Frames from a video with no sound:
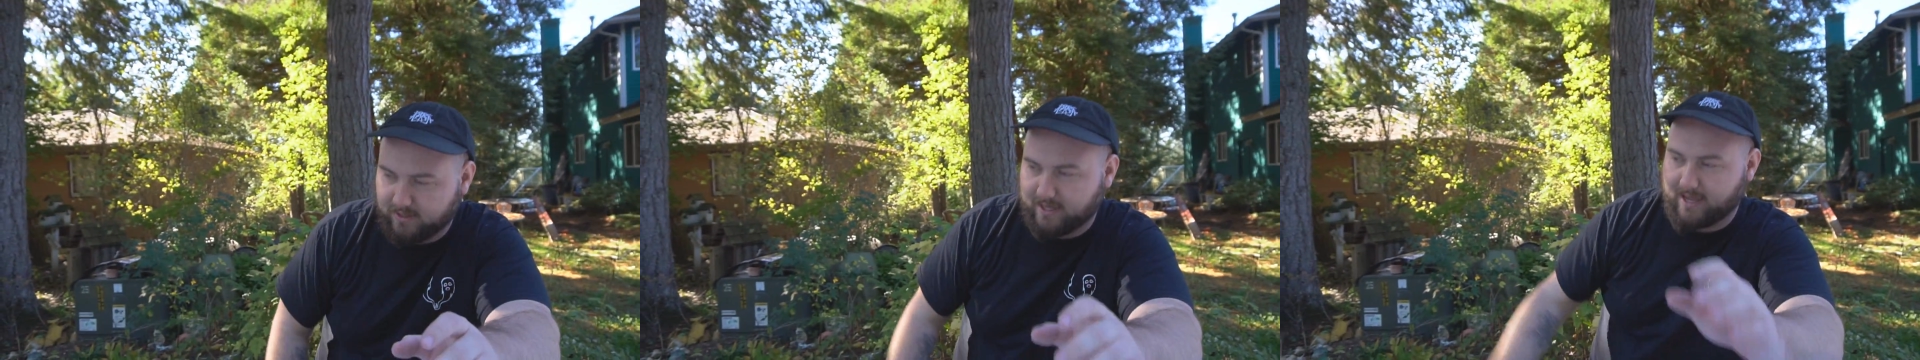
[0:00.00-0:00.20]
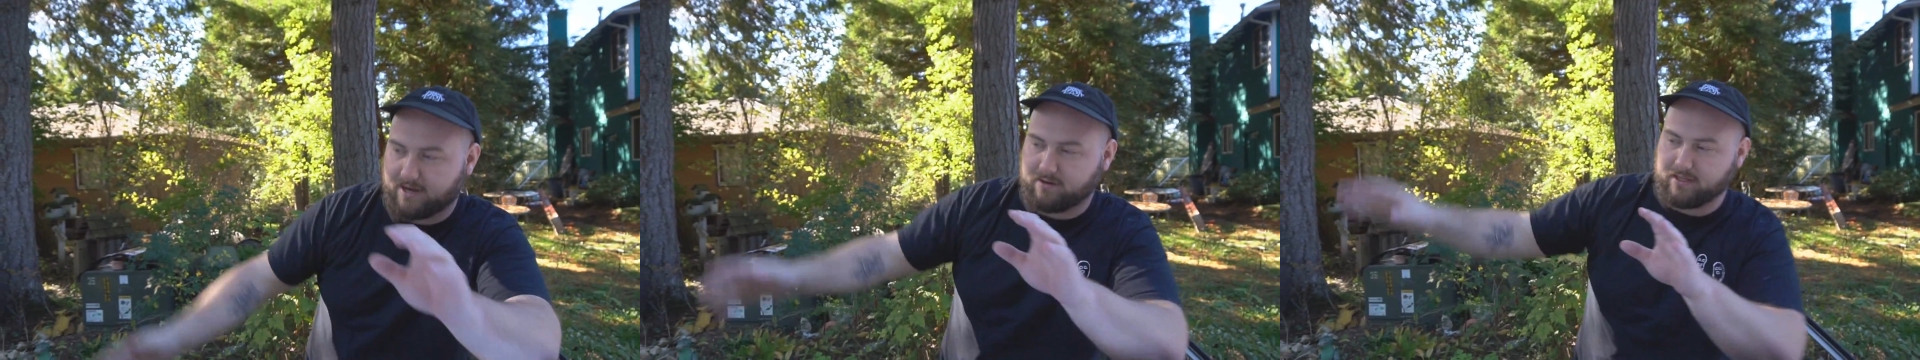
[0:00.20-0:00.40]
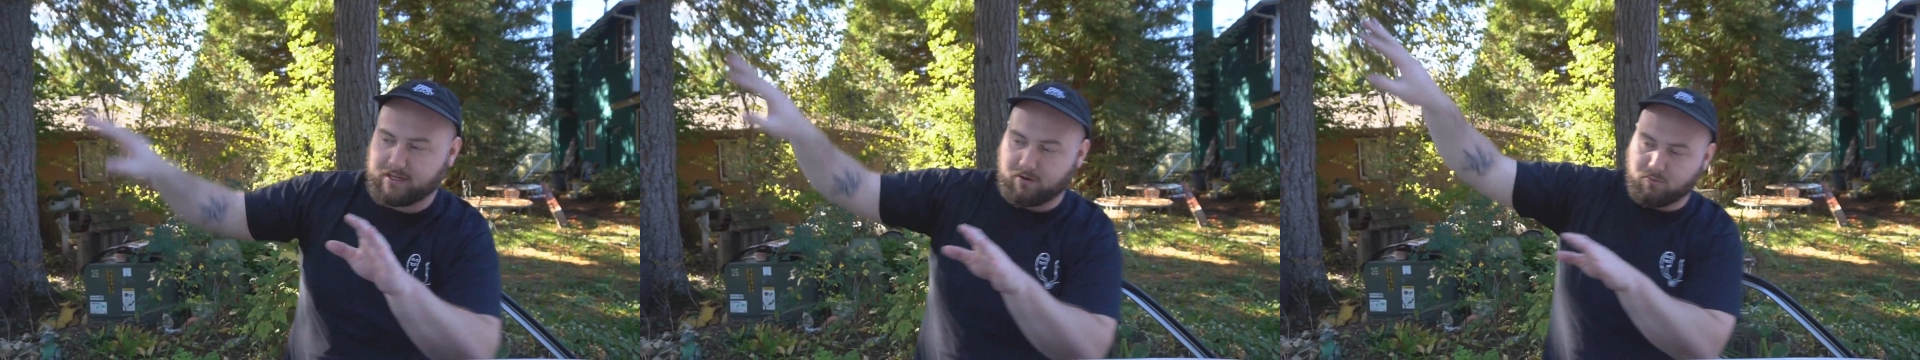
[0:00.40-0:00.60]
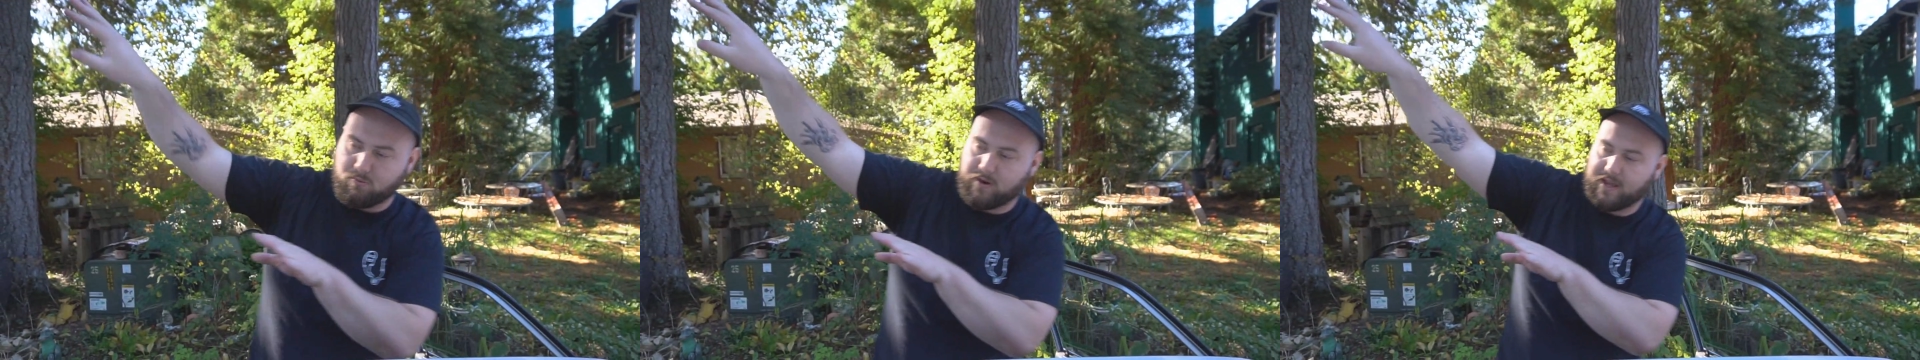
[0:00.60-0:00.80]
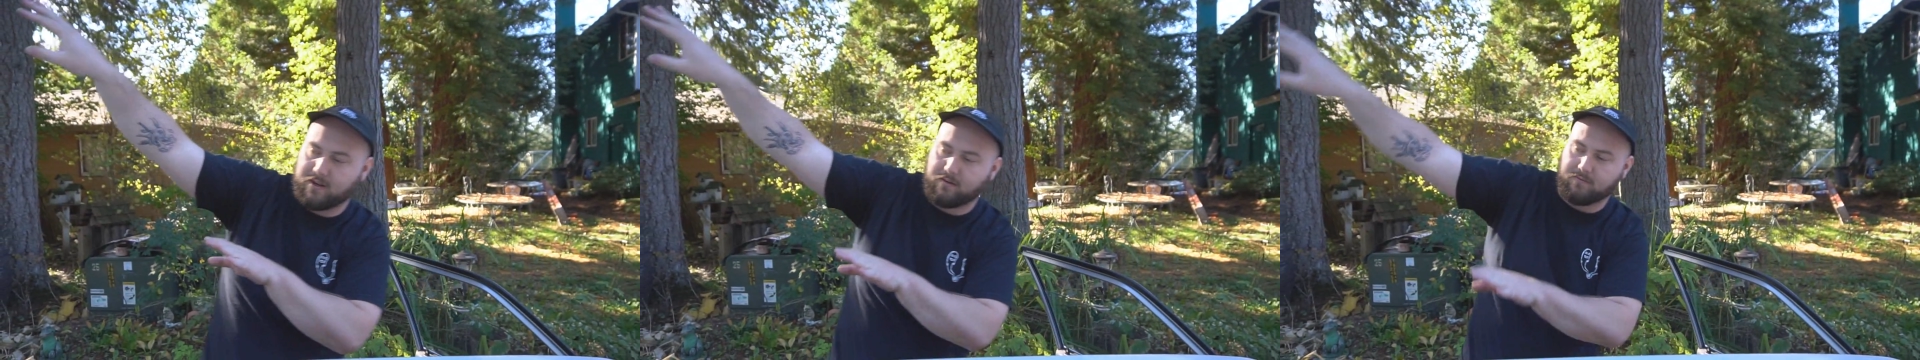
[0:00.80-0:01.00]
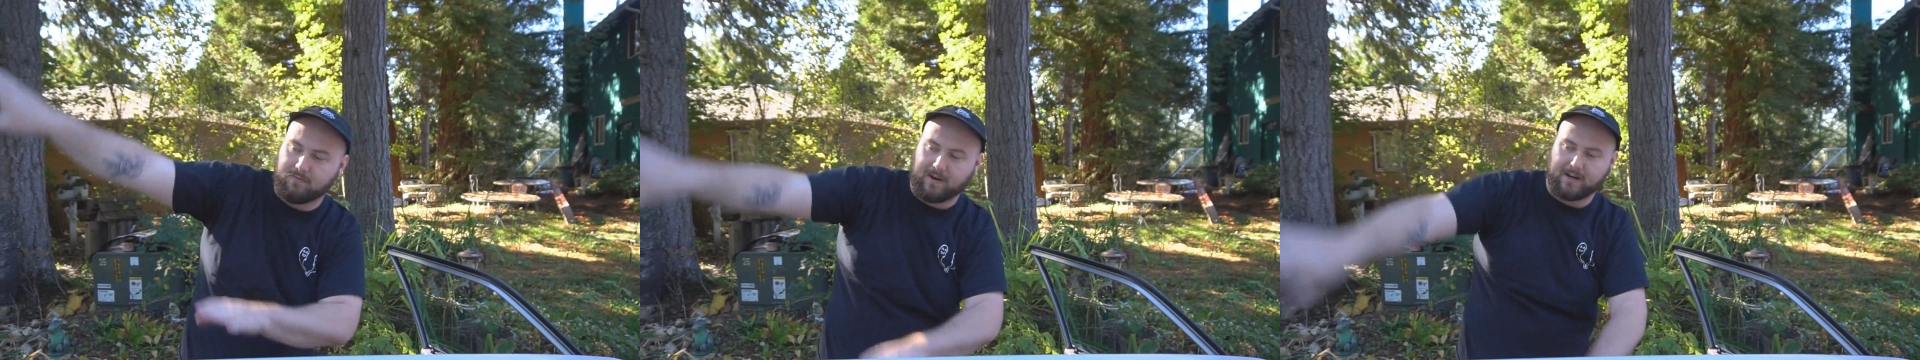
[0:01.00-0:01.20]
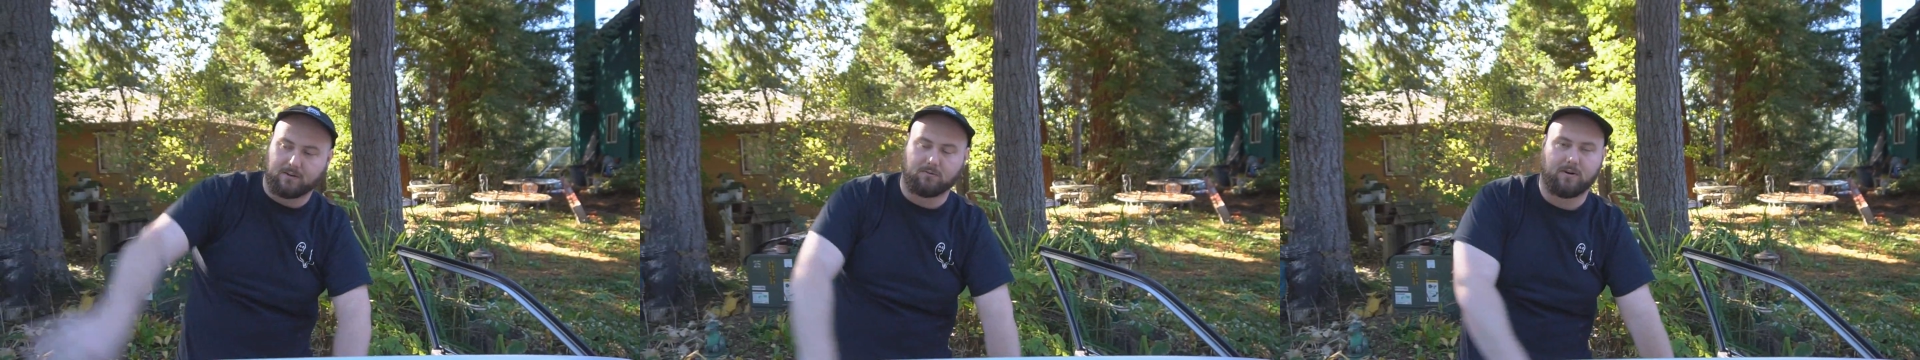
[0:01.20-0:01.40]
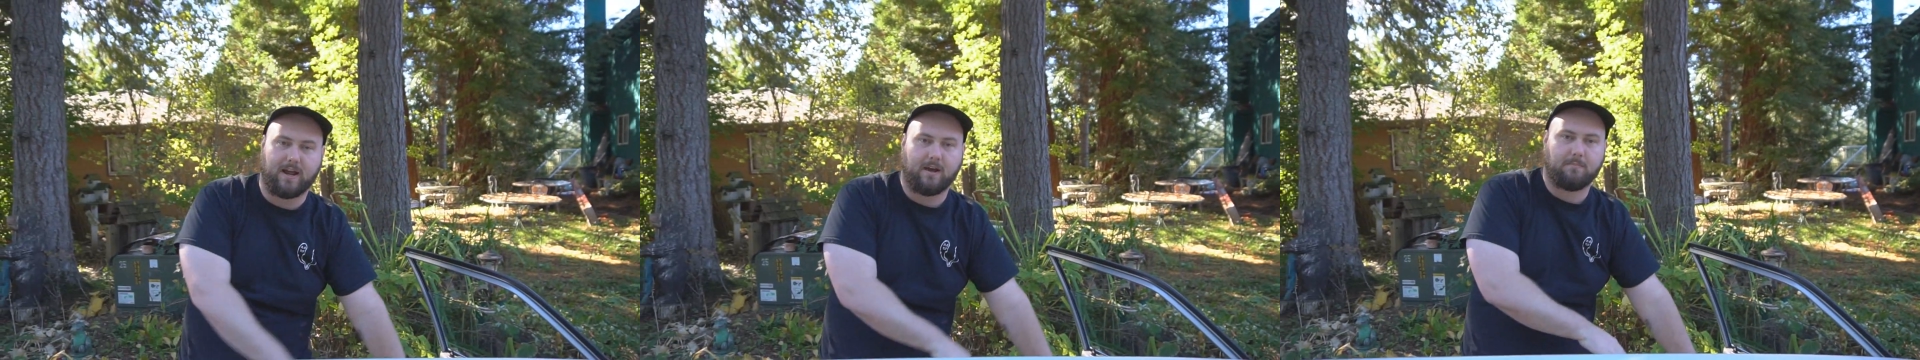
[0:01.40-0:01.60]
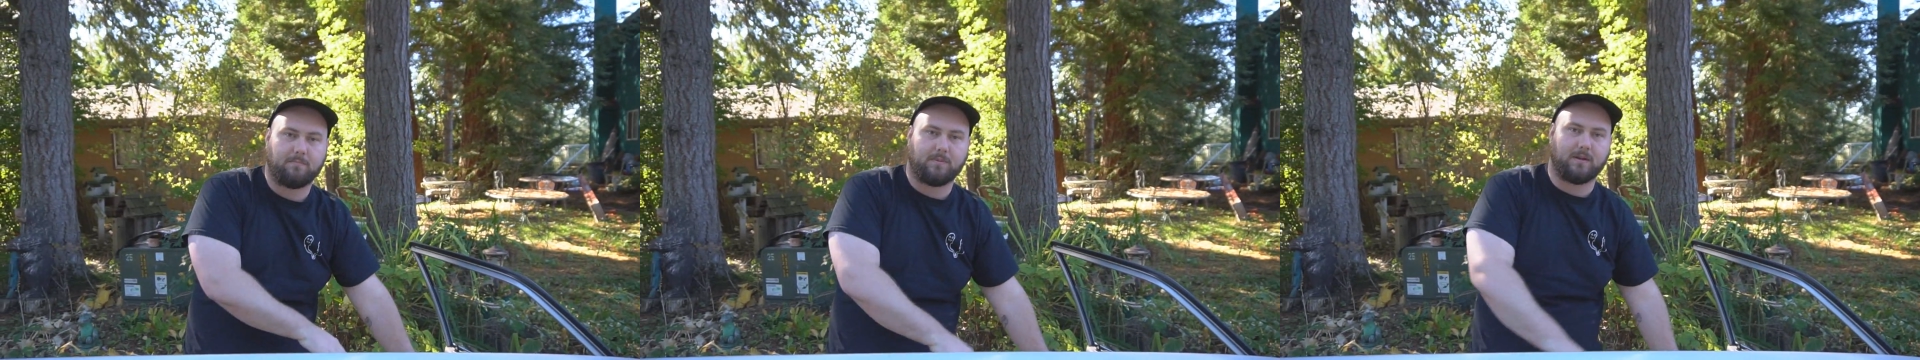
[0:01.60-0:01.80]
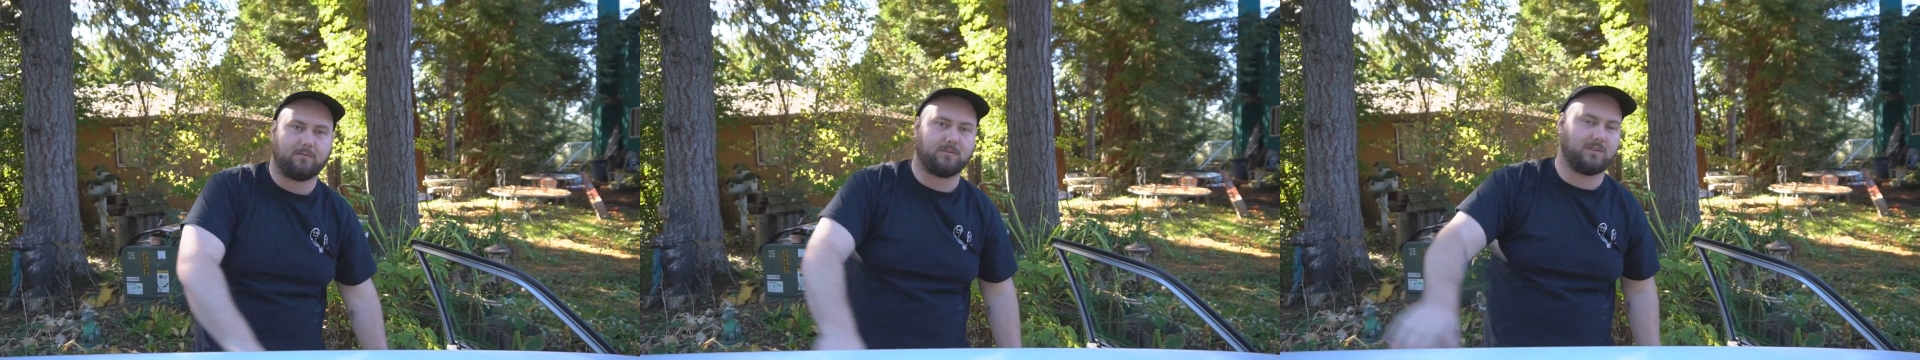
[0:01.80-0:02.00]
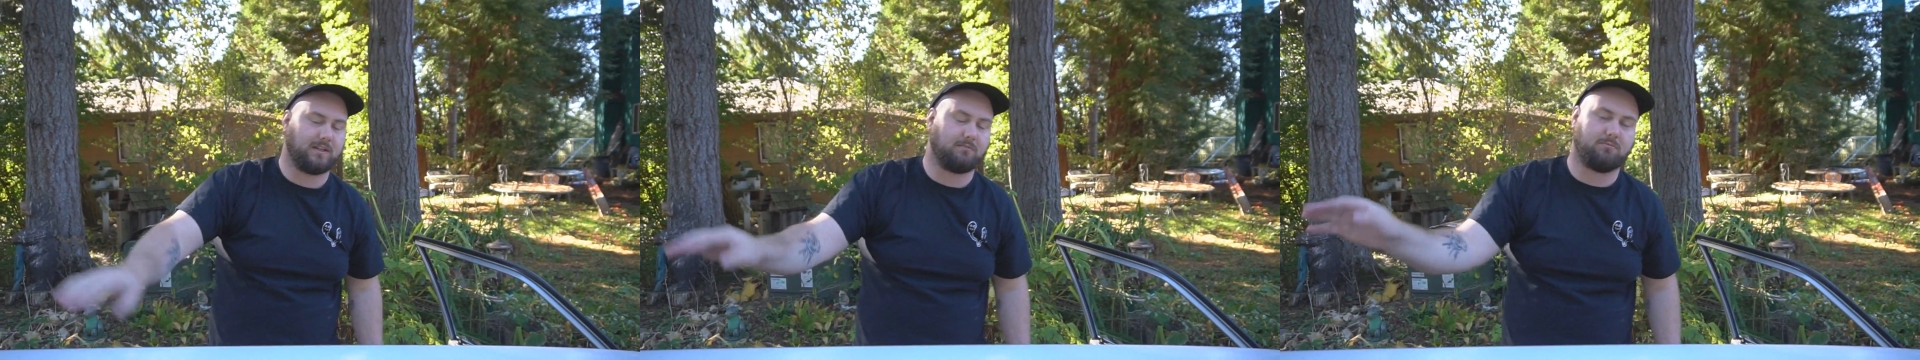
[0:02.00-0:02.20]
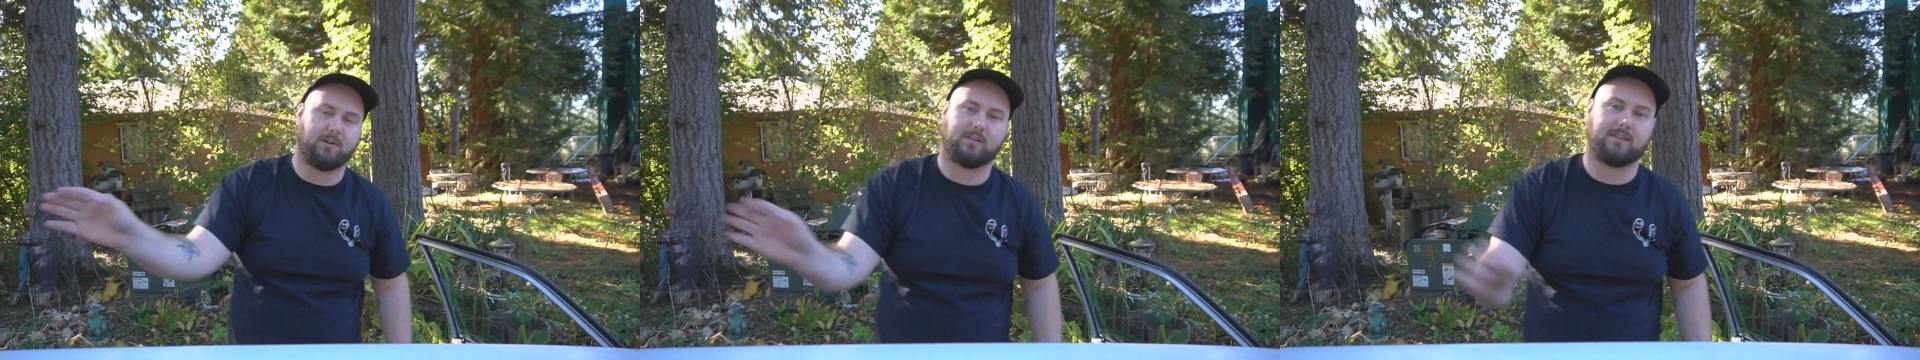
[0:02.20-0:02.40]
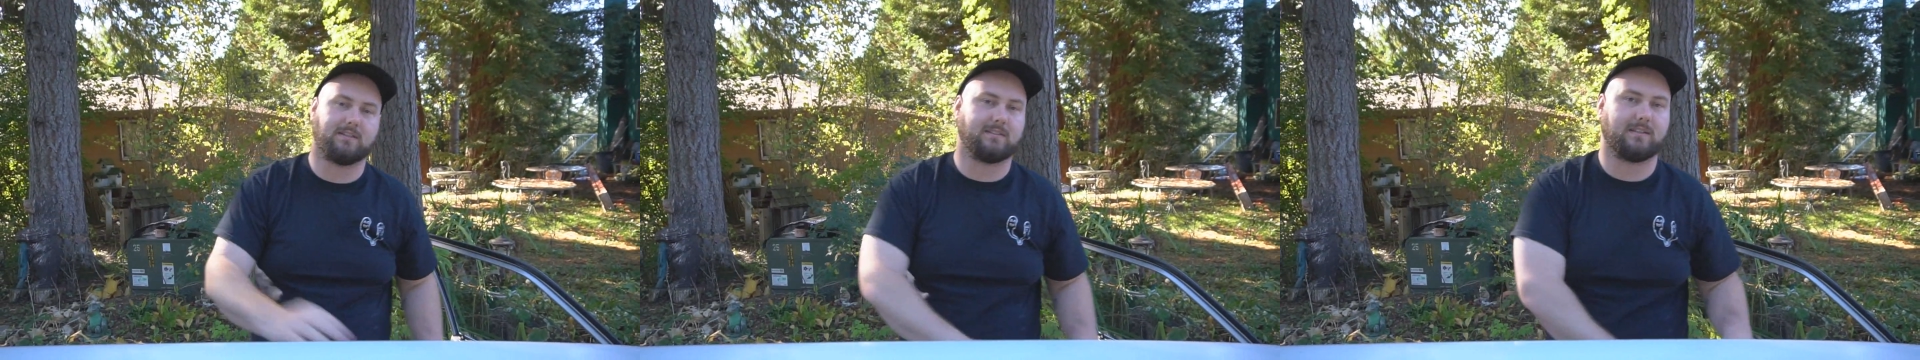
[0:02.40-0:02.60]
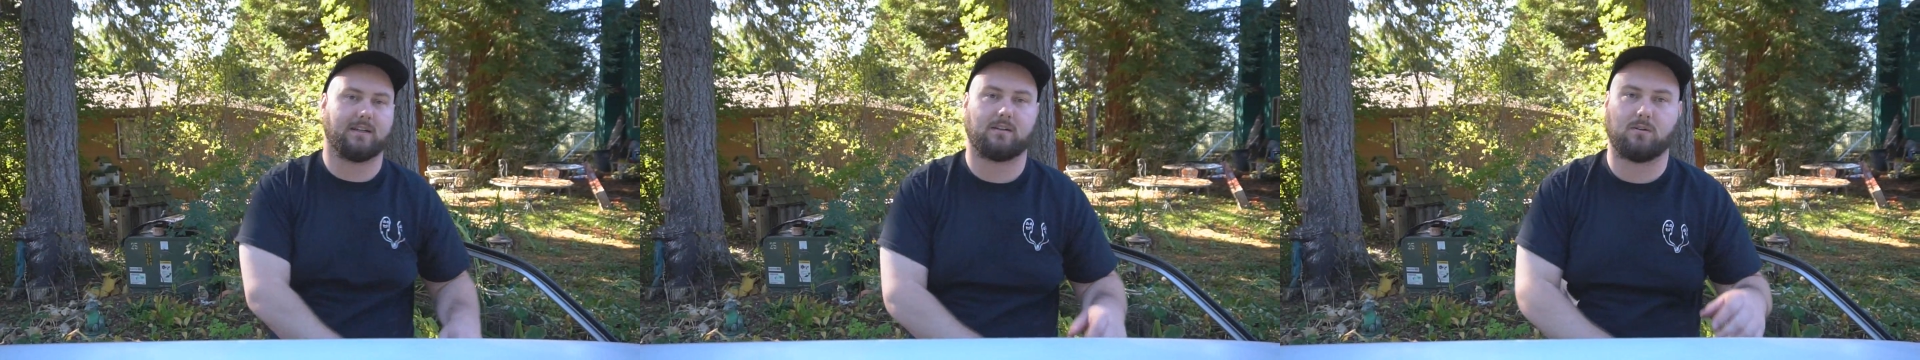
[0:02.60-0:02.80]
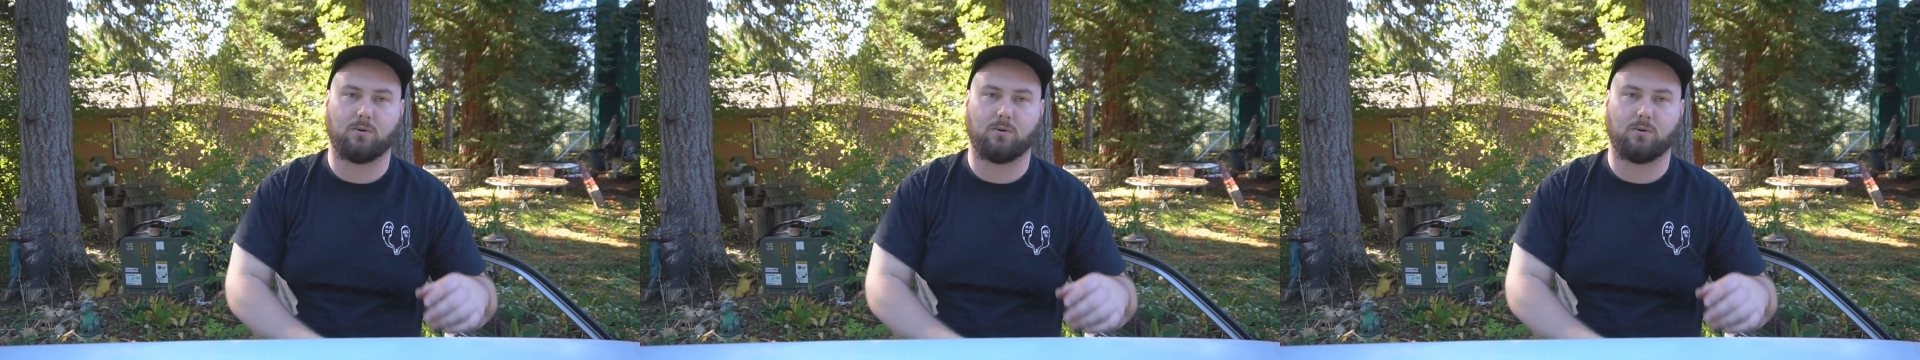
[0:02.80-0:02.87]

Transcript: it had like a red vinyl wrap that was like really sick.